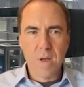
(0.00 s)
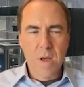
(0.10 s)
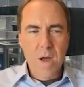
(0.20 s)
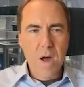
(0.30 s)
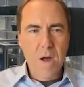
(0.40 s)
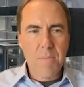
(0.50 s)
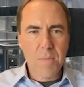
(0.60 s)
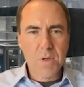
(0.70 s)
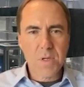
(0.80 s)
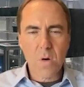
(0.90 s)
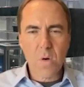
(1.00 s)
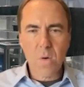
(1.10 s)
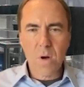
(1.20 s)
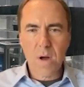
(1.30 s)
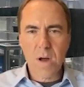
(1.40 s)

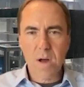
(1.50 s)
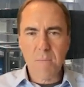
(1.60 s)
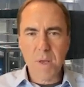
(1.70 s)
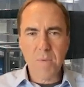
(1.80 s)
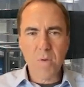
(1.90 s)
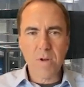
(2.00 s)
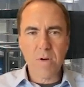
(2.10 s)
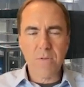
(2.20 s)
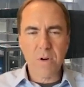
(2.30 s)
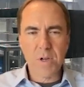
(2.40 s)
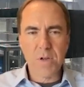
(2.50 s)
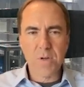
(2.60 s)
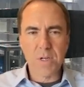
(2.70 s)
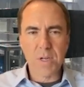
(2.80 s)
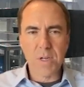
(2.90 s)
So maybe what you're referring to
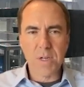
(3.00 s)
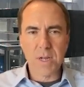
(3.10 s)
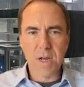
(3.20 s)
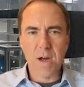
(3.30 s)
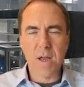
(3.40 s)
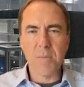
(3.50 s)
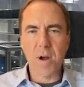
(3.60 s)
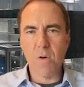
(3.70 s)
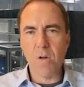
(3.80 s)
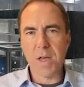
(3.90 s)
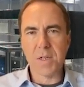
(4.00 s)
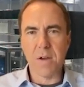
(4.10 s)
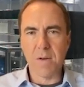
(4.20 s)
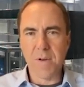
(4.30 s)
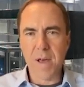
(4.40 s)
is in my role as
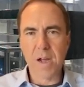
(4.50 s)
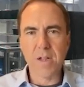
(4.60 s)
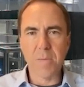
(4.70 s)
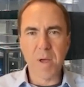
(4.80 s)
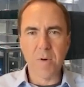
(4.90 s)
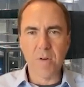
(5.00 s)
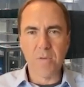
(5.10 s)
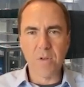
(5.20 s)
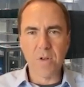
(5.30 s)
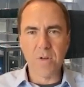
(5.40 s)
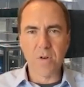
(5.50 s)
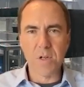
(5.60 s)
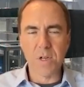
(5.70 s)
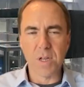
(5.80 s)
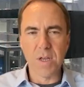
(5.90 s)
a faculty member for the
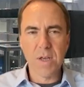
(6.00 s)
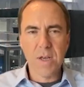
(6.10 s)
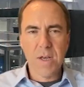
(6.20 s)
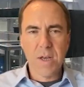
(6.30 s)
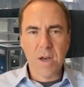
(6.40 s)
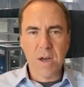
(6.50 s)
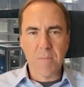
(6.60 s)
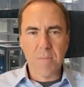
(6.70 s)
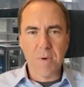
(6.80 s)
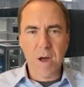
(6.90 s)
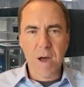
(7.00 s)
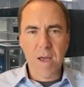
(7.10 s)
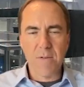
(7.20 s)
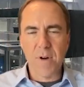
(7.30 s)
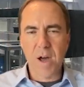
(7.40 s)
university, I
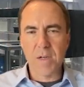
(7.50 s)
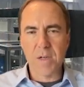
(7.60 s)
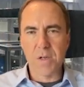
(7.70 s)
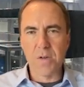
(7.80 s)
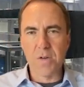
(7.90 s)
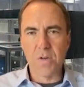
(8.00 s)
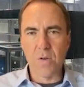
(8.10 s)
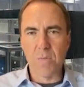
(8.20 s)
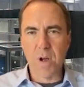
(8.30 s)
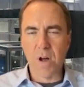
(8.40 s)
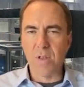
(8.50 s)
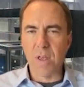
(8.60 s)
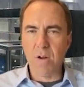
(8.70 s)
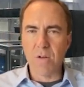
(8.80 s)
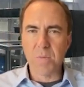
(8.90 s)
advise a student group called the
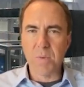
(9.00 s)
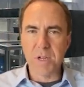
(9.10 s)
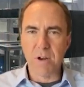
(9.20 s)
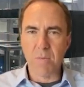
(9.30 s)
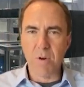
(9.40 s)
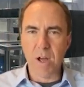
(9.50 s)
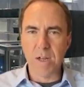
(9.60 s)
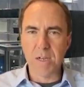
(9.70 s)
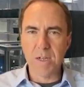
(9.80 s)
Aerospace Enterprise.